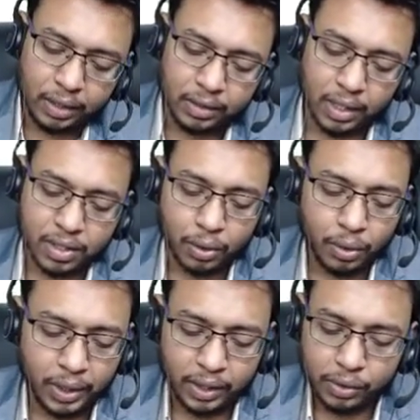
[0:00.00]
That's how
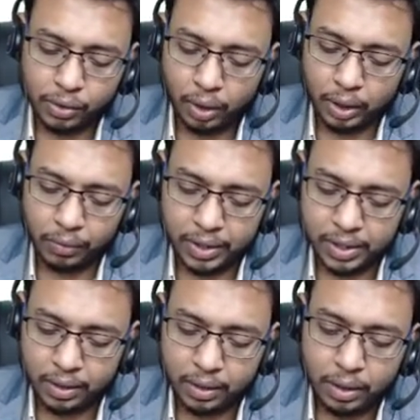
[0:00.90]
you need to solve the
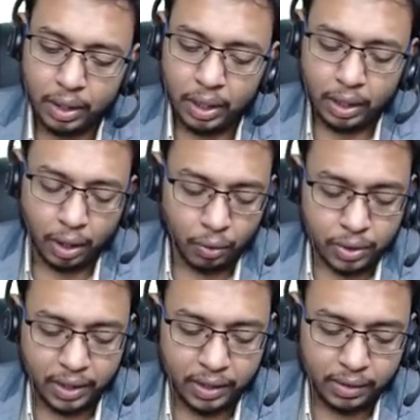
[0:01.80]
question. Now
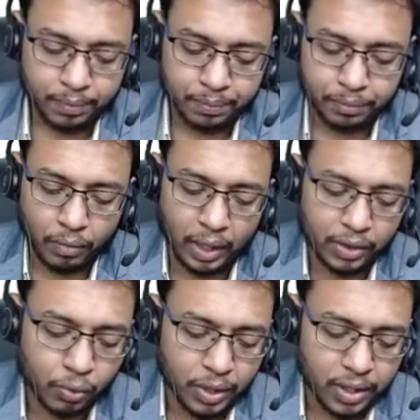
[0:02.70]
see this
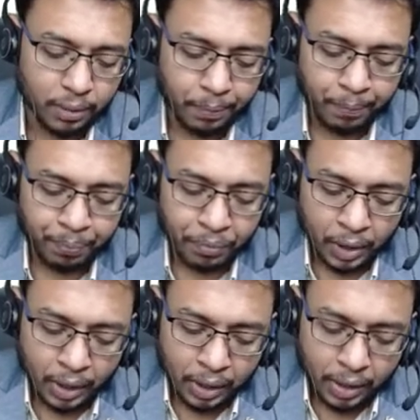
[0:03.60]
next question.
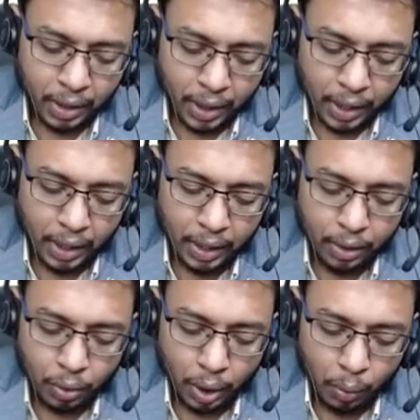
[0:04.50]
Here
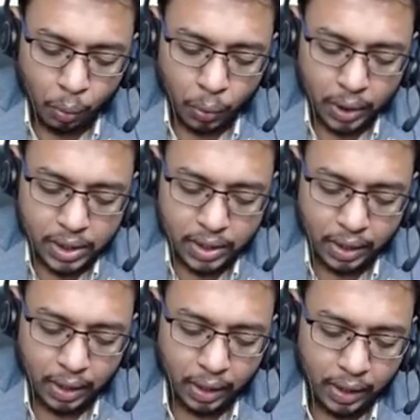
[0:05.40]
again you have one
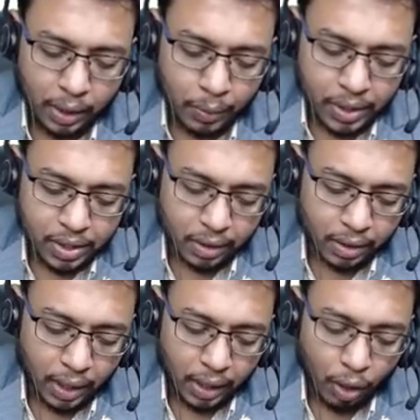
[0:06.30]
single
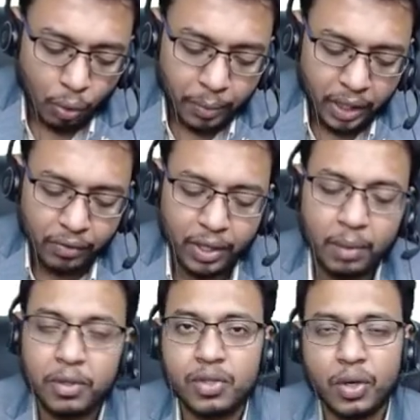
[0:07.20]
equation, and how many
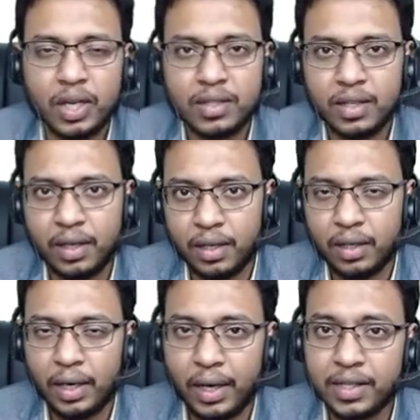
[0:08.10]
variables you can see
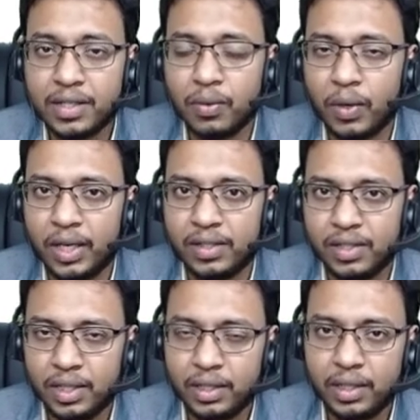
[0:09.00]
here, x, y,
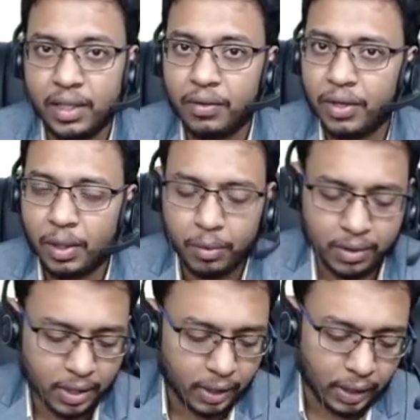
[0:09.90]
z, three
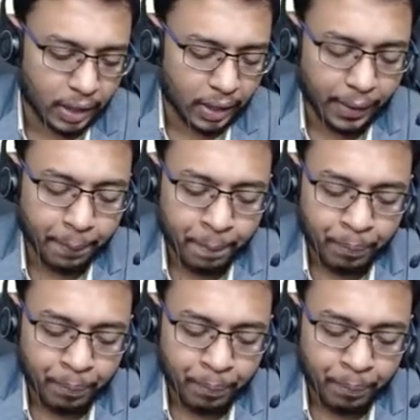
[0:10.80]
variables are there, right?